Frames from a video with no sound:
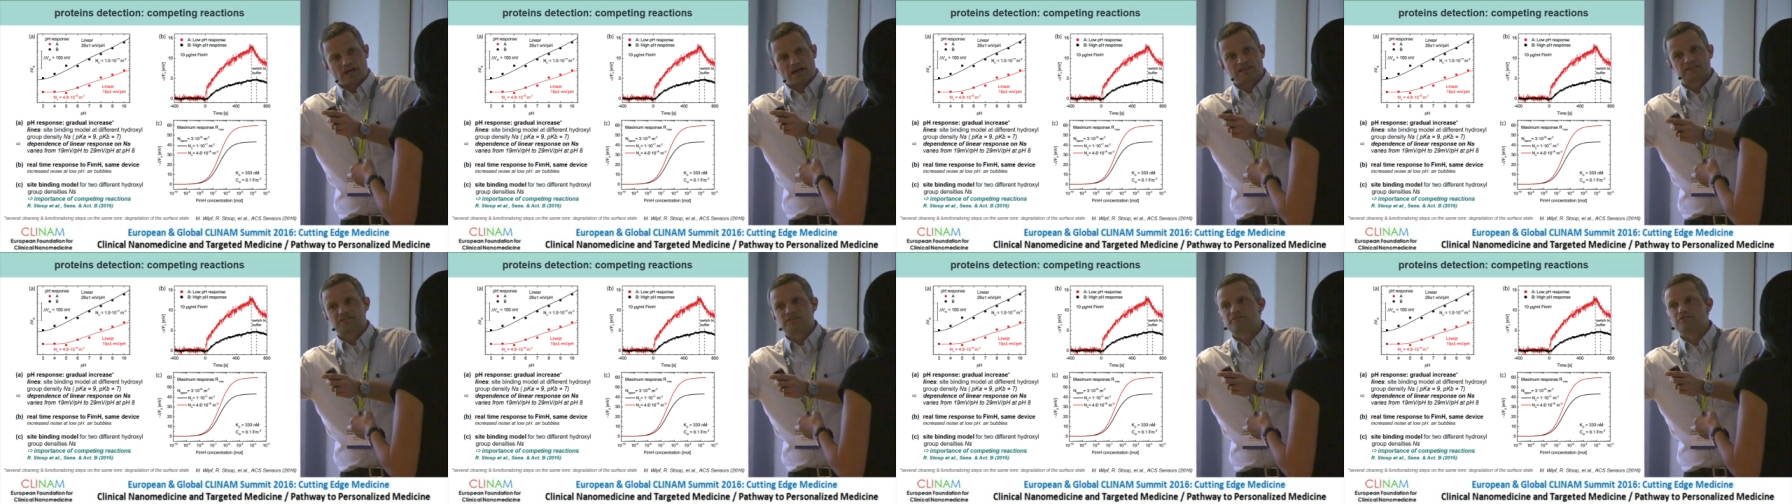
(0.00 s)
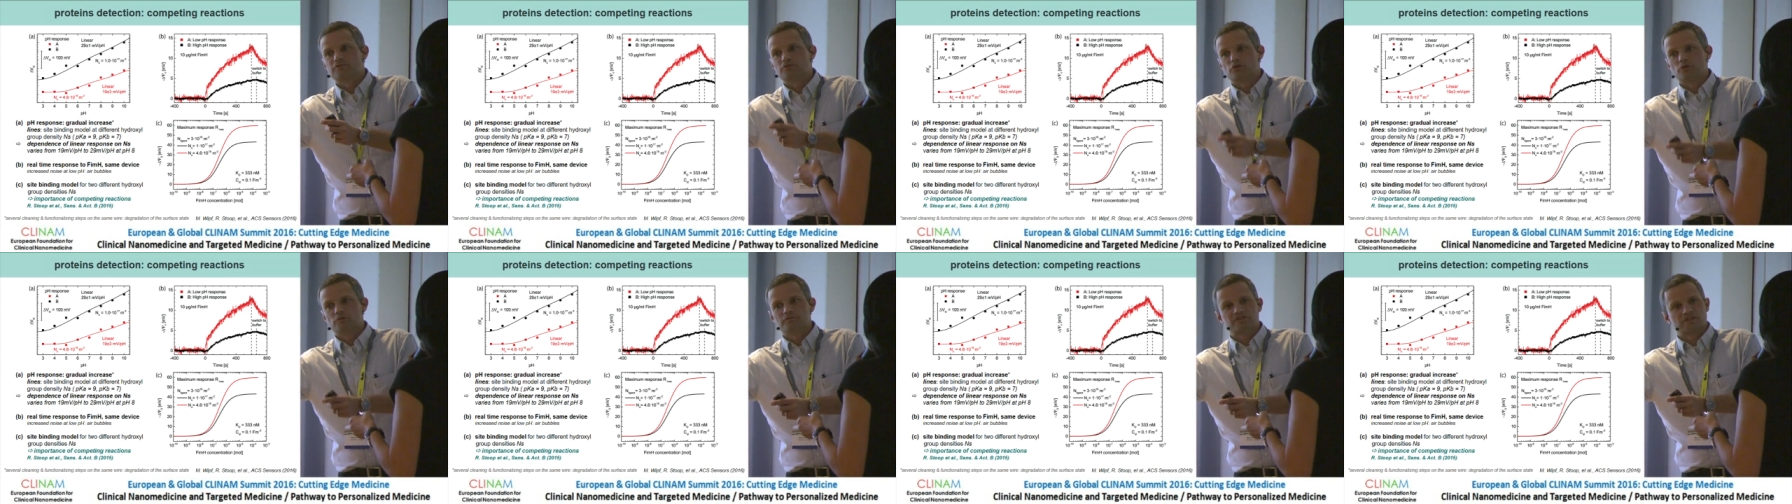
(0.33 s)

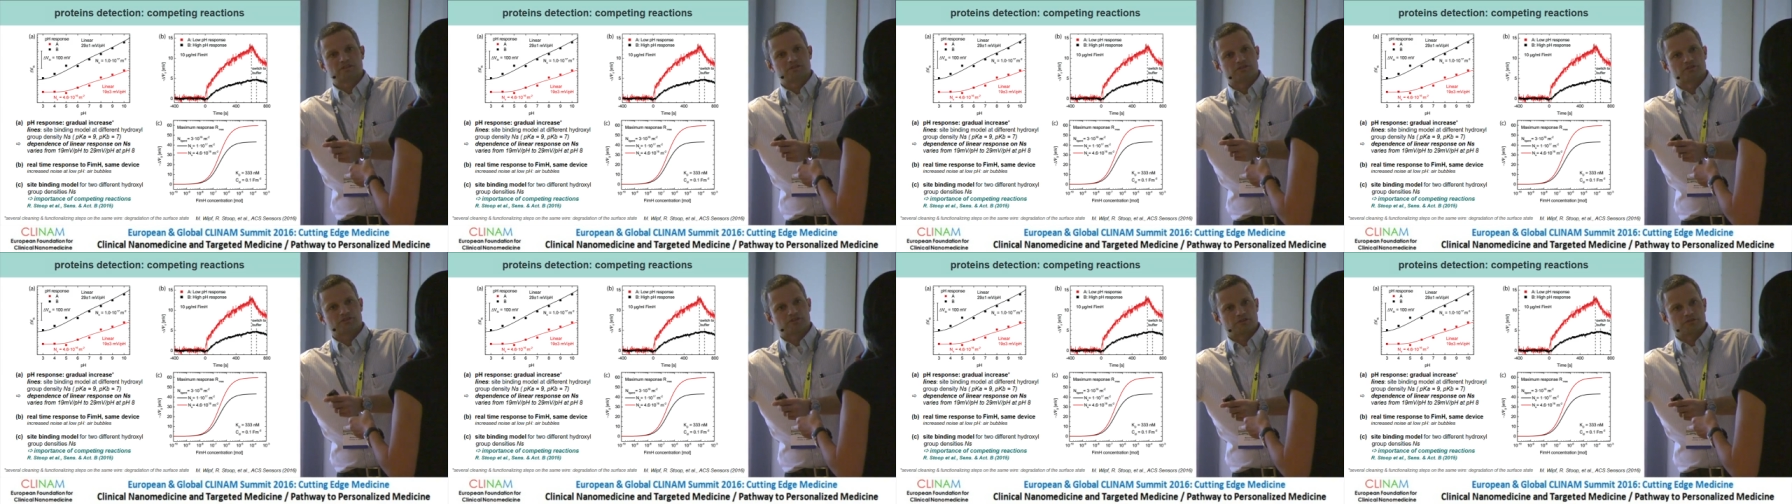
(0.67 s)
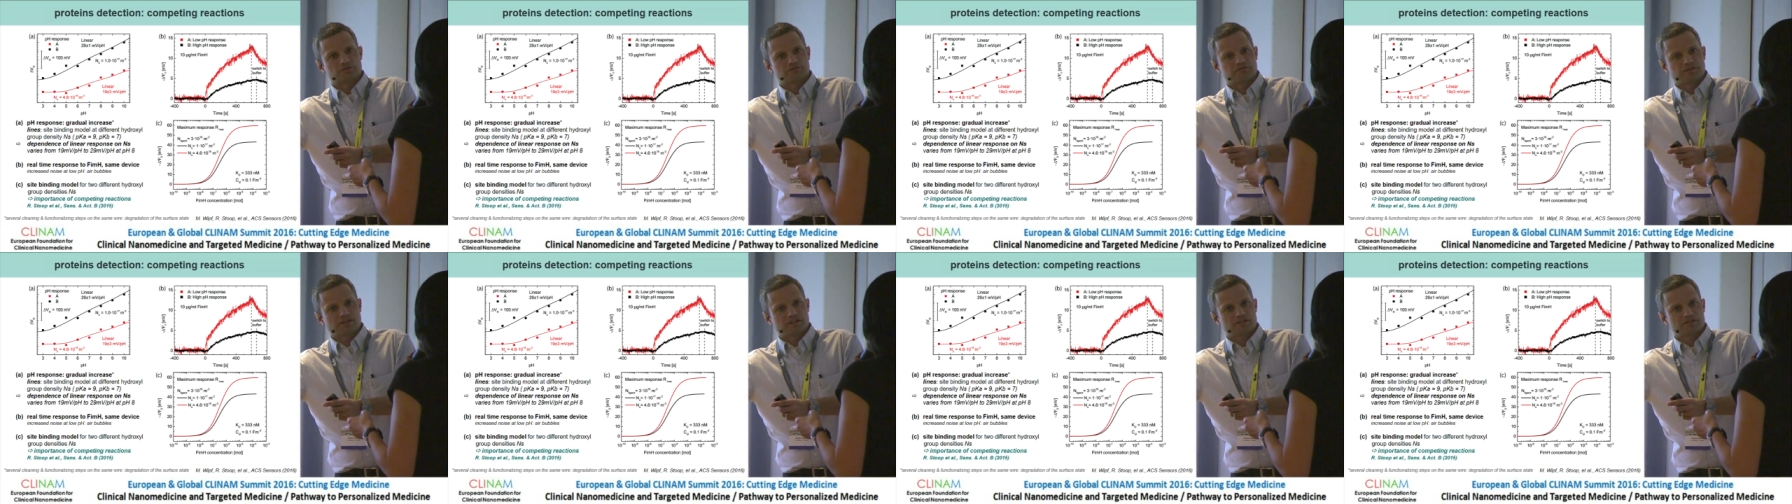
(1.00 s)
active groups at the
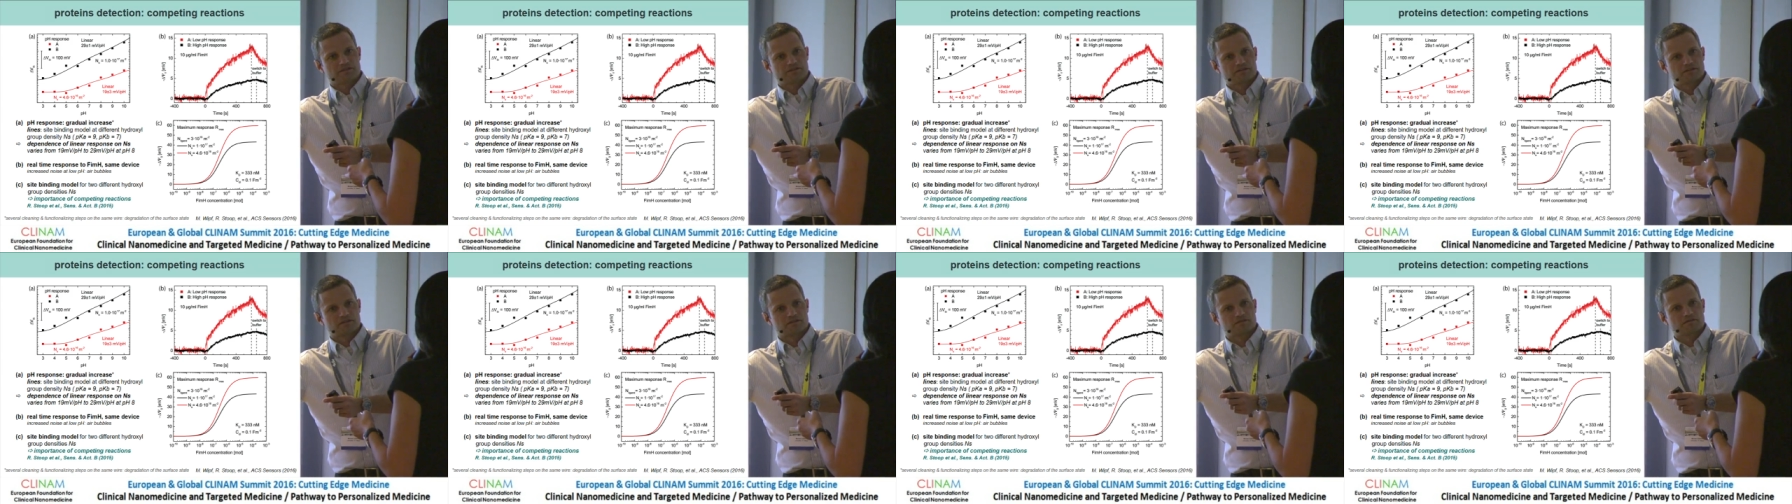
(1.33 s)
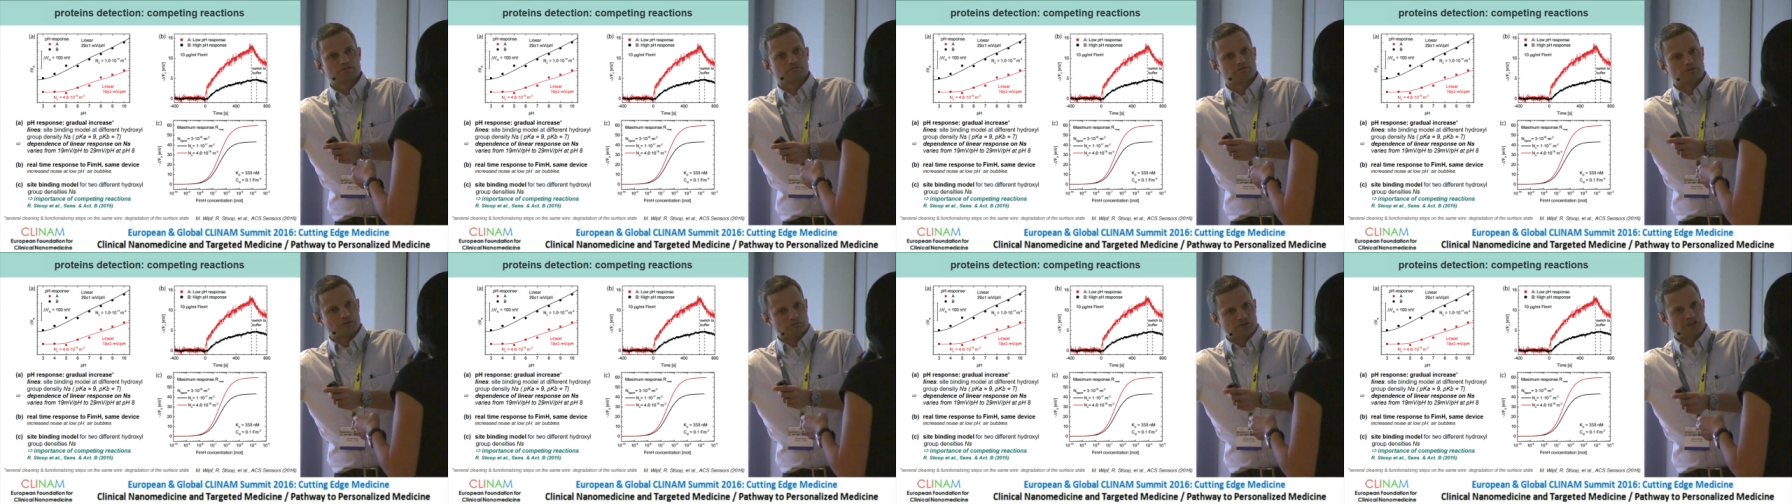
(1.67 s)
surface.
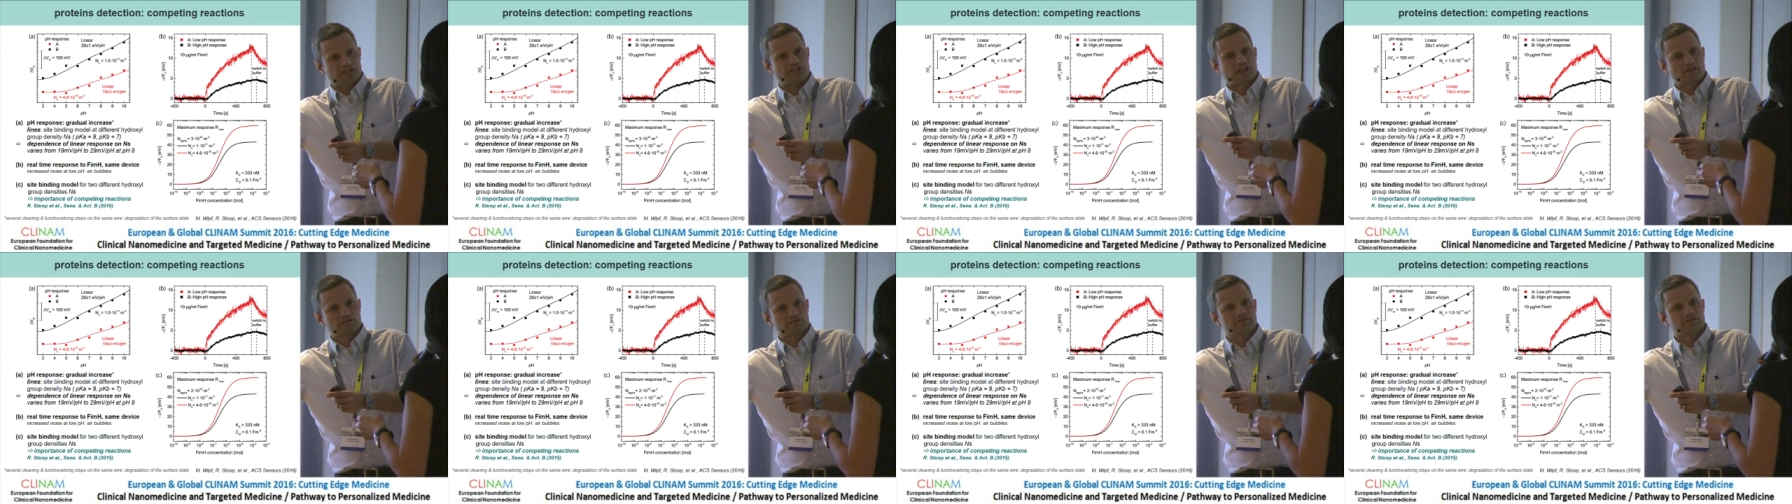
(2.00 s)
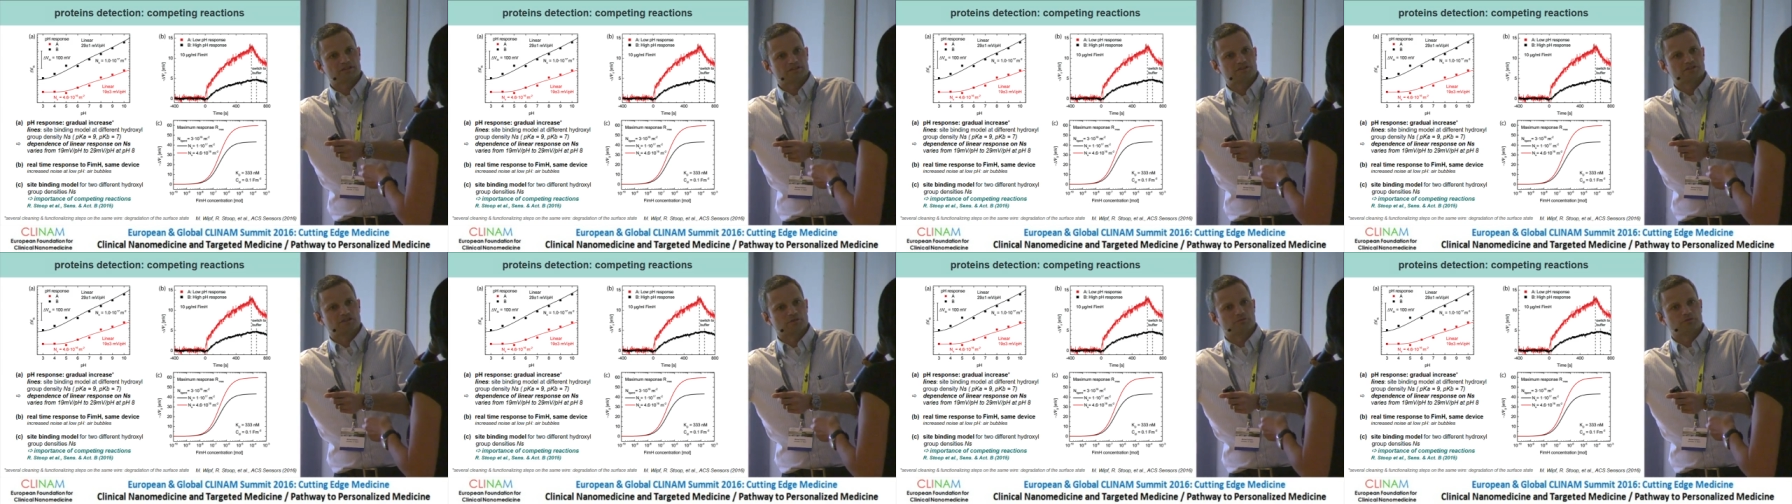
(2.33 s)
Yeah. We, we count
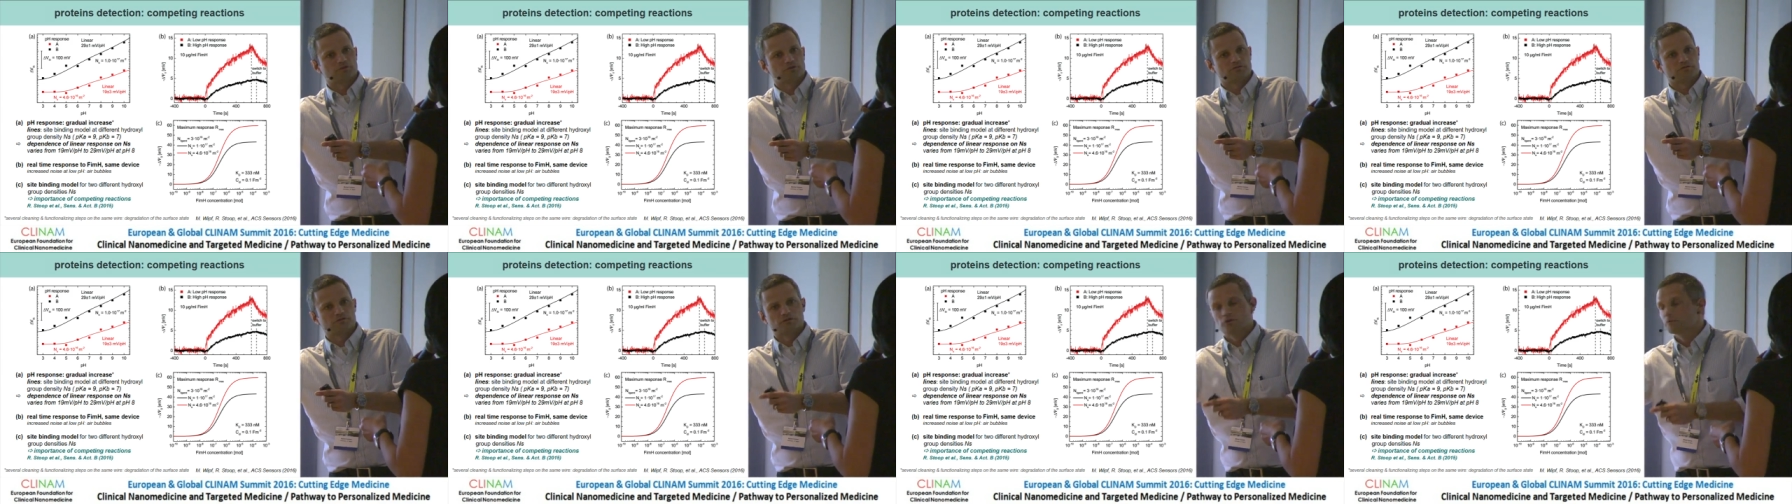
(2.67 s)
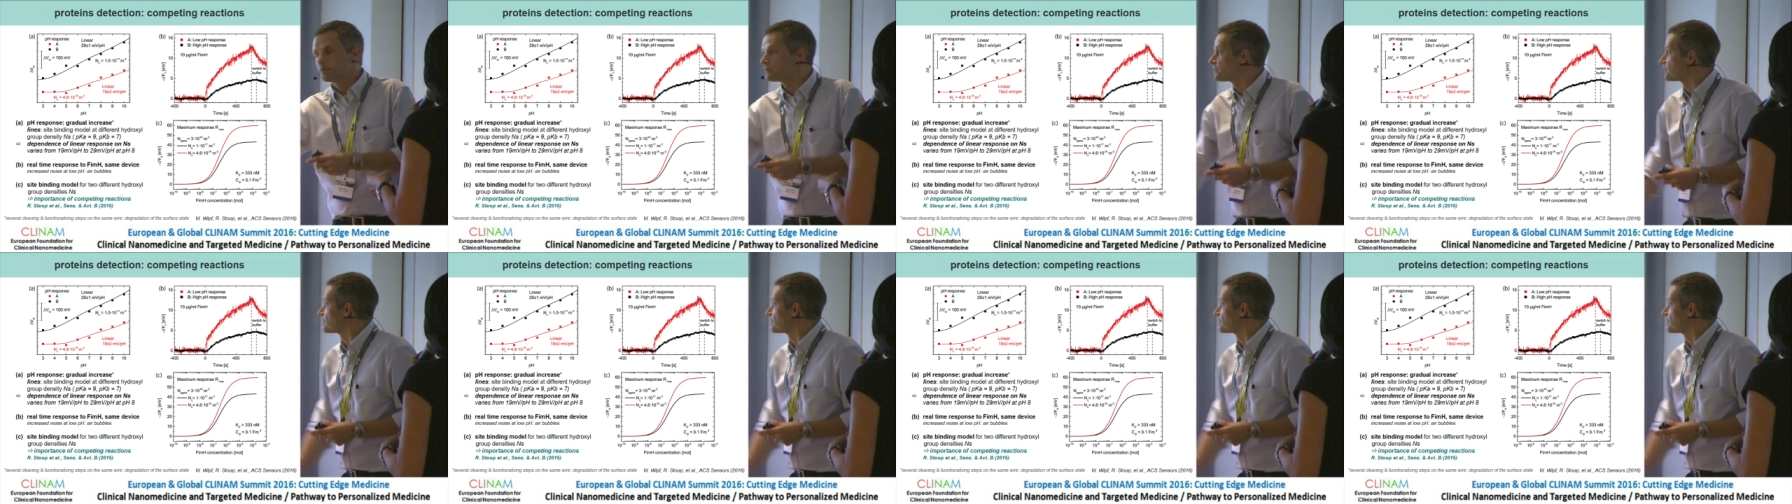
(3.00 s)
this number of groups.